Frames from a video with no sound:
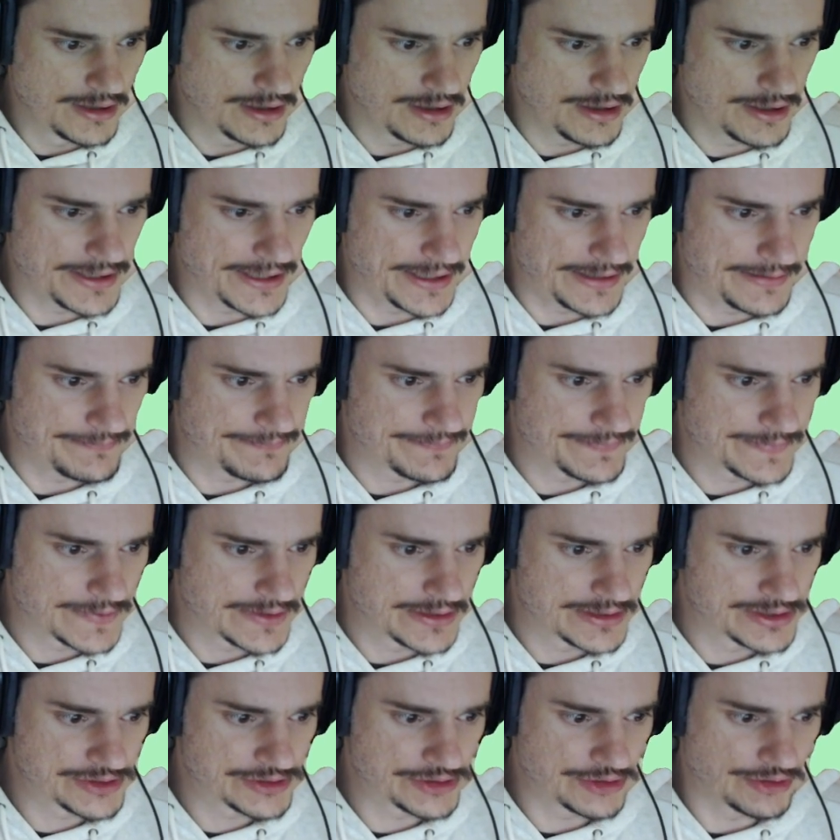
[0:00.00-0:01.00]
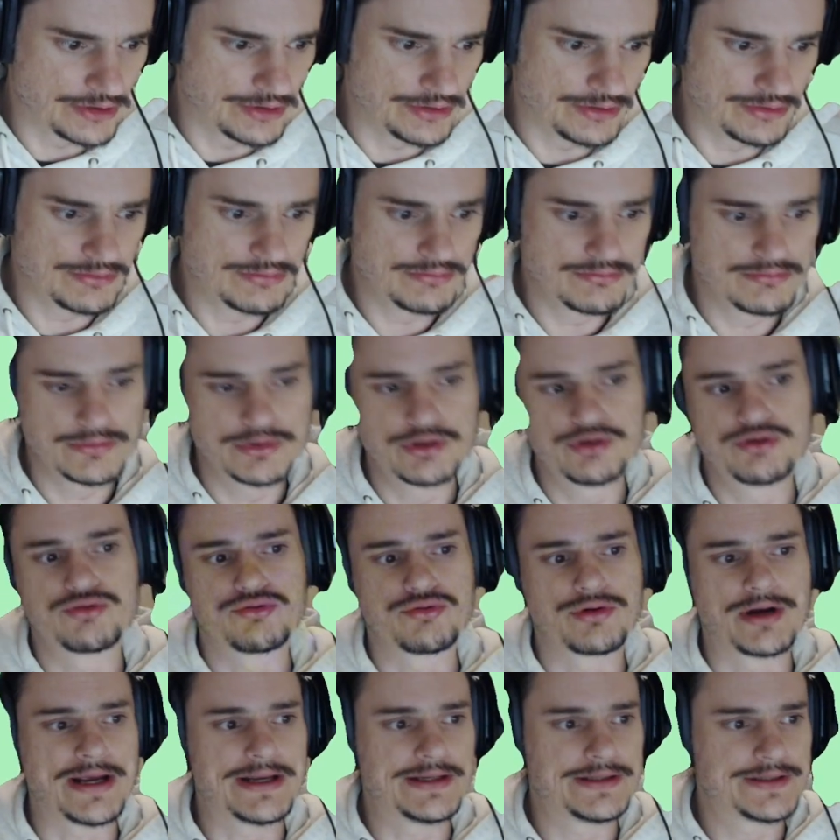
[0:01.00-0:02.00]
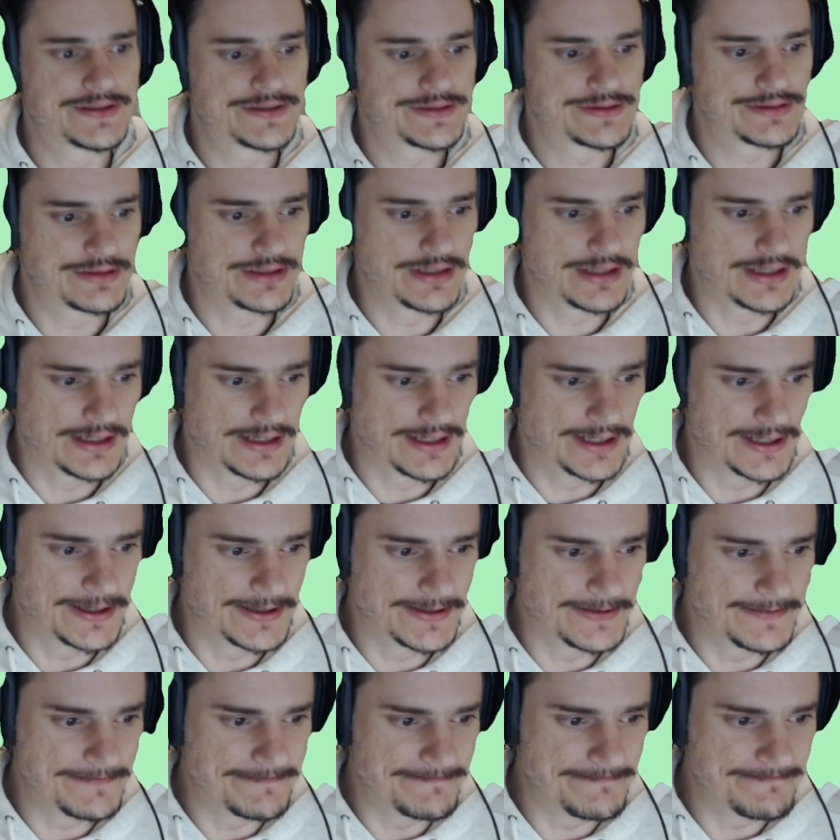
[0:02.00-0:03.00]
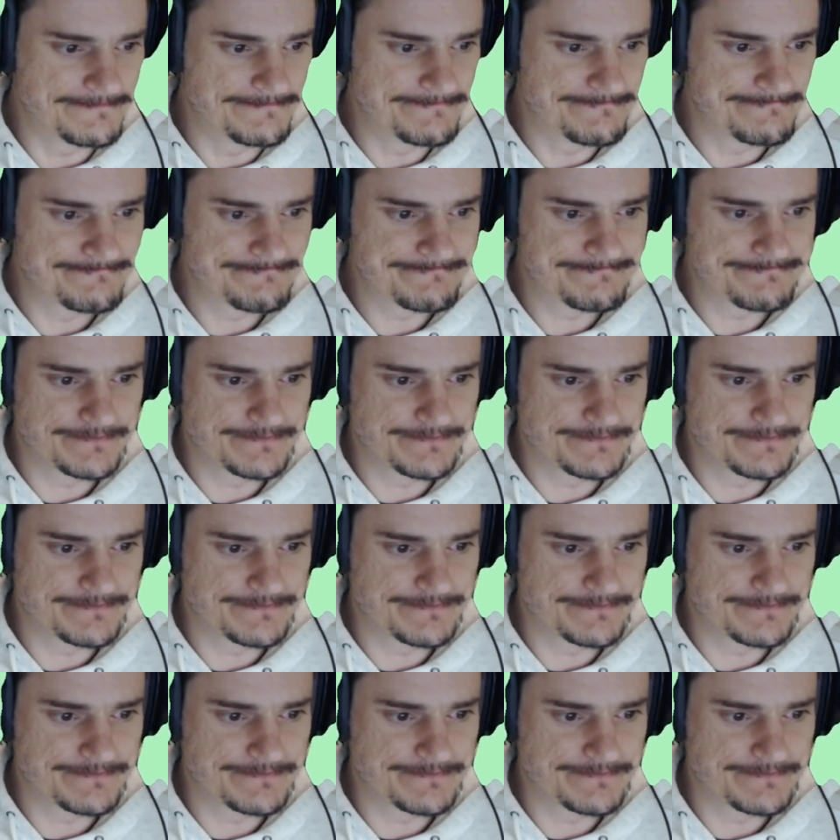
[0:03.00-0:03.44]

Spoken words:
Okay, so great. Oh,